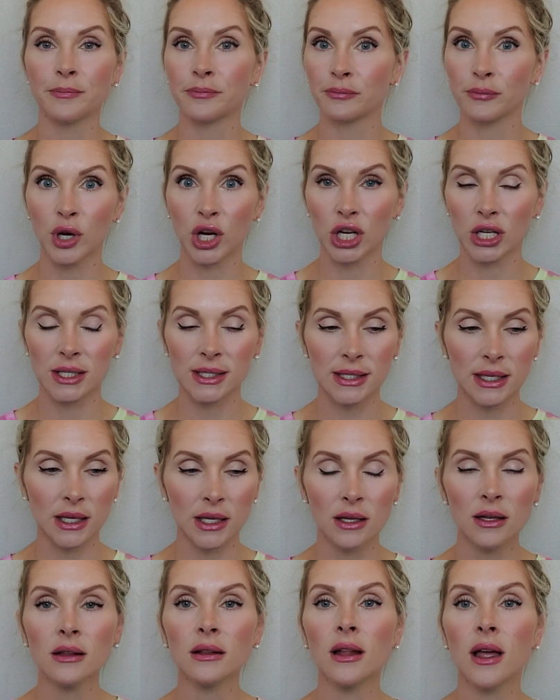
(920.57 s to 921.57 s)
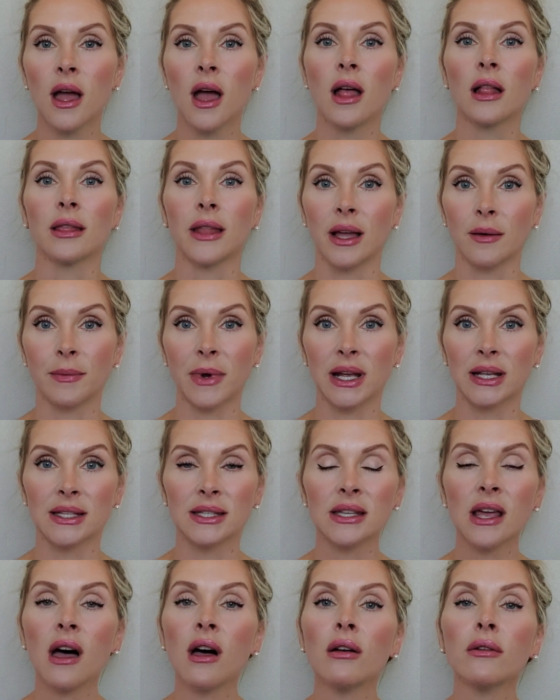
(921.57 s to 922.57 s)
person like
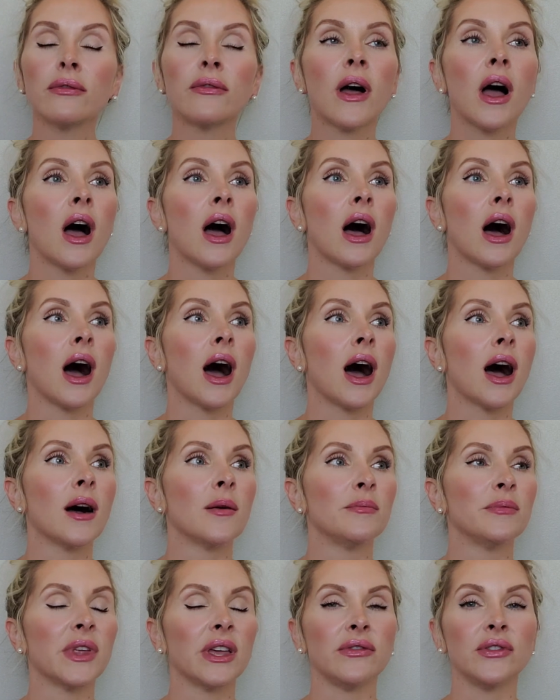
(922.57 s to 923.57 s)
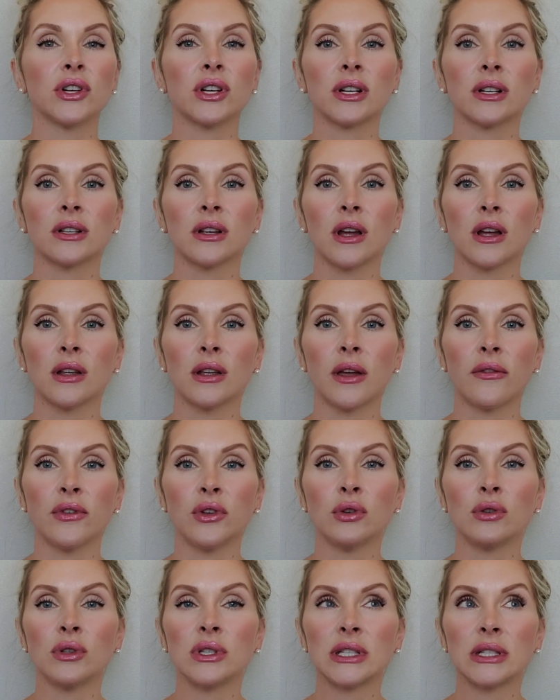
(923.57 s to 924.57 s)
myself. If
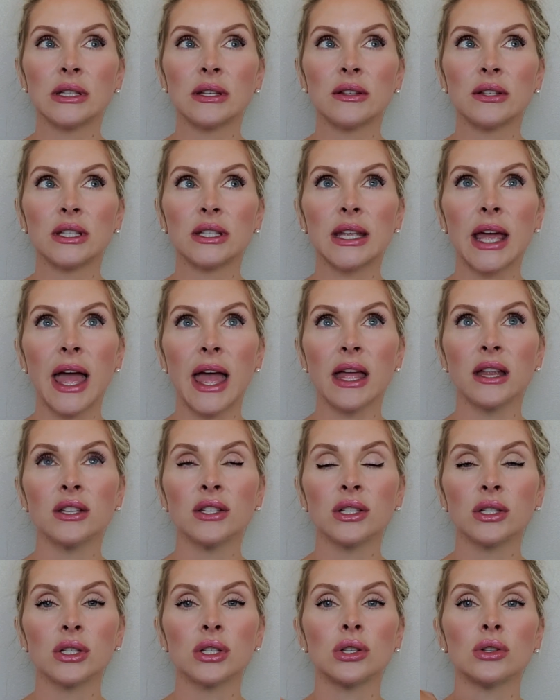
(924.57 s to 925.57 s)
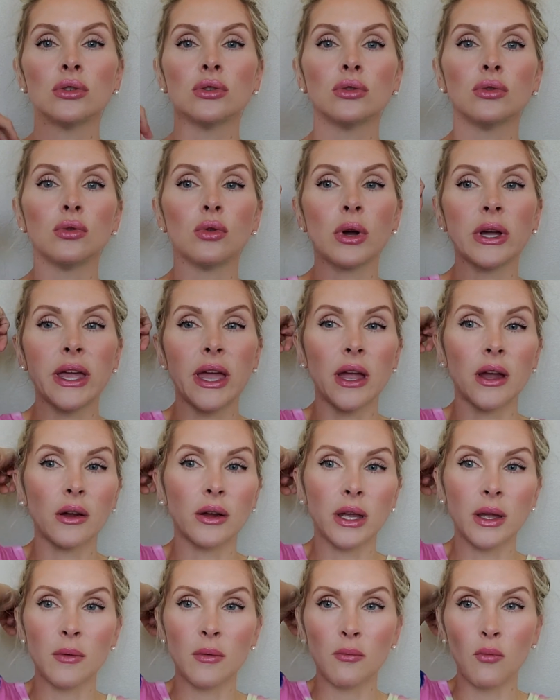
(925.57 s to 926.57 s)
you tend to
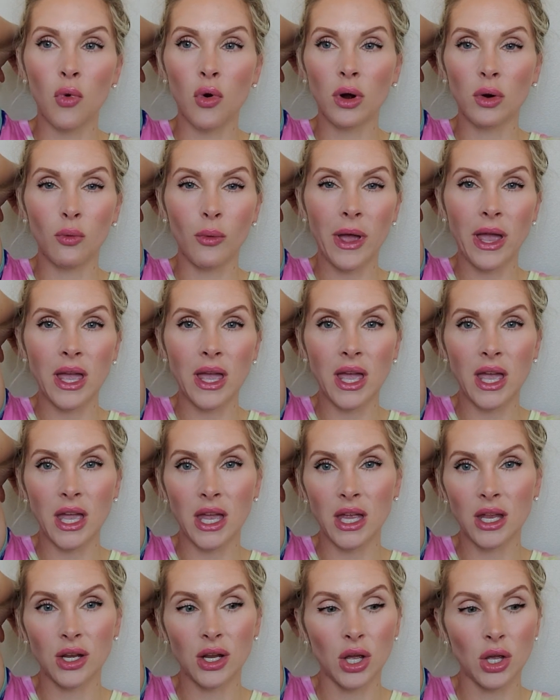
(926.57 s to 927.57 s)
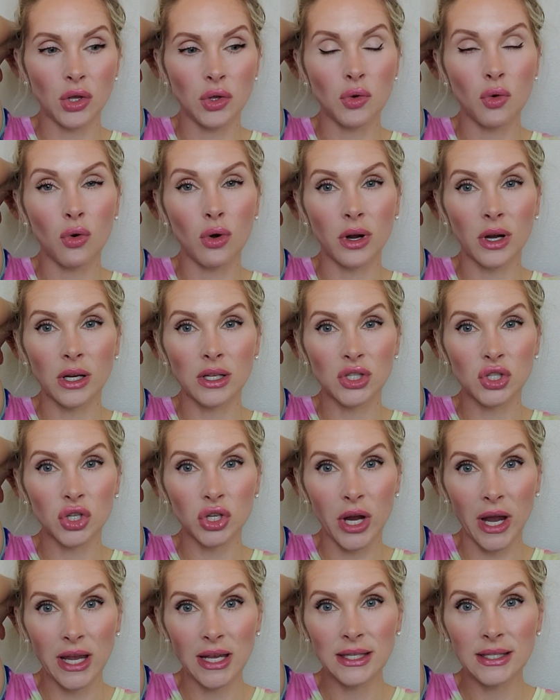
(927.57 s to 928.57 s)
carry more weight in your
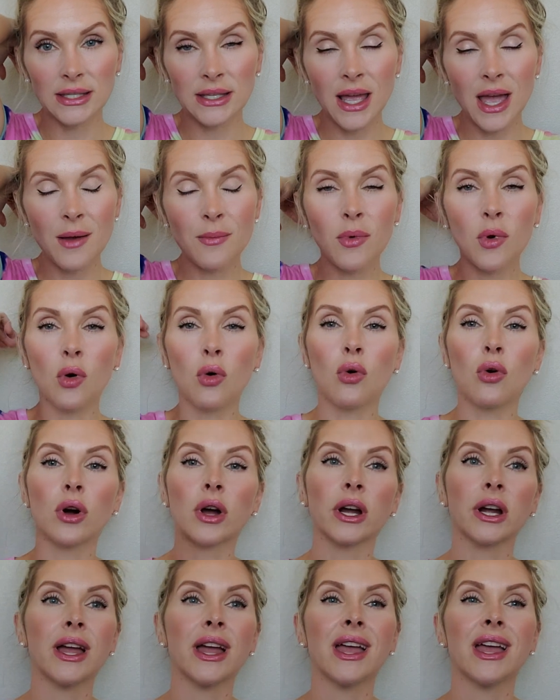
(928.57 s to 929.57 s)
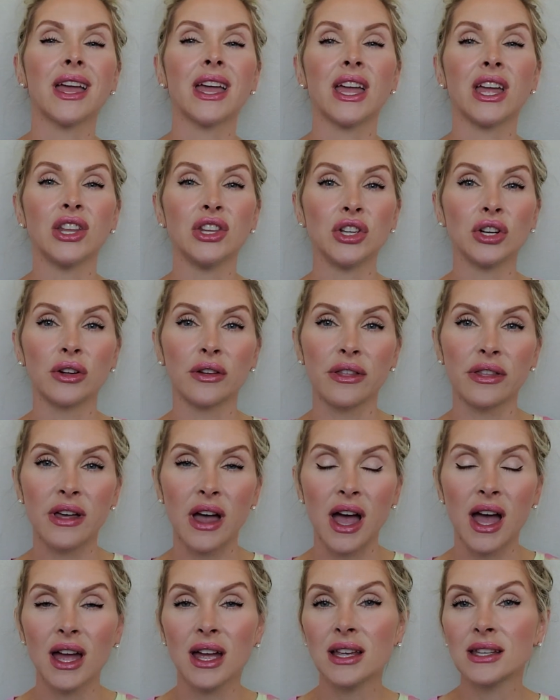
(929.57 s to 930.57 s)
tricep or in your
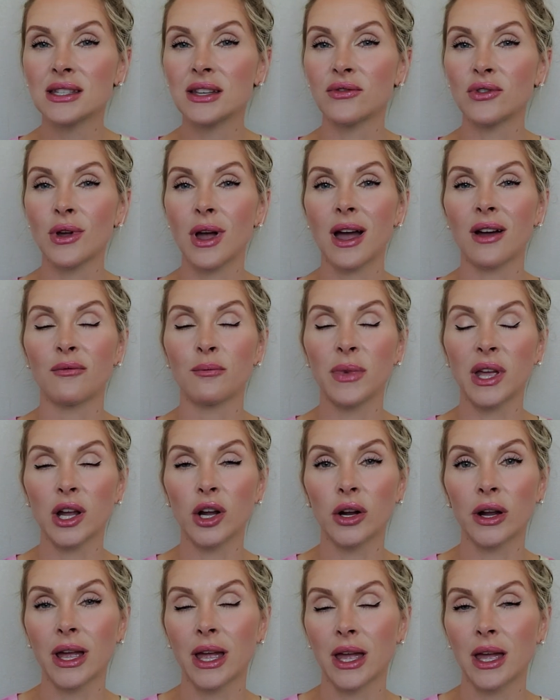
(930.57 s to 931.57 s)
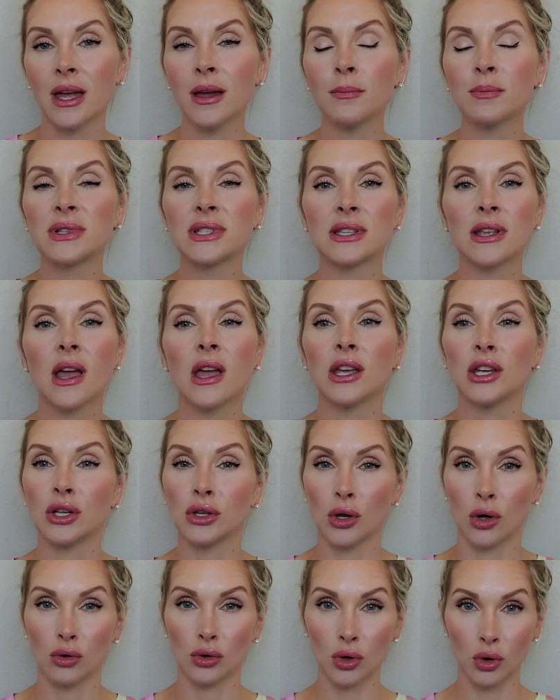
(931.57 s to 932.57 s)
thighs, if you have bigger hips,
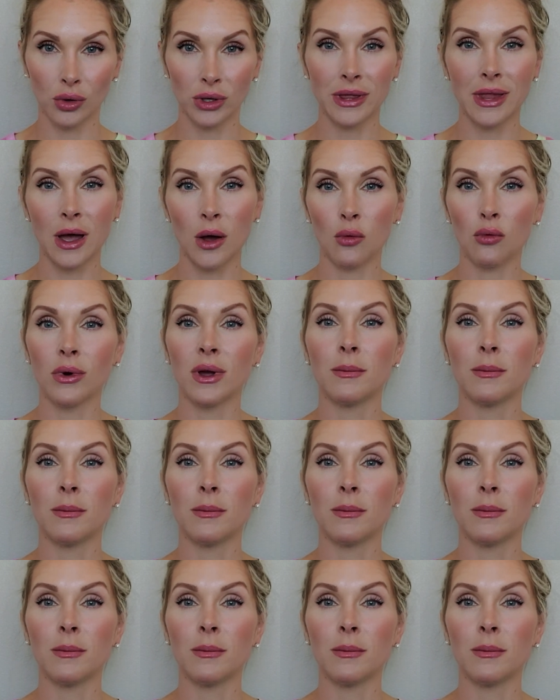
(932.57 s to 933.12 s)
knowing that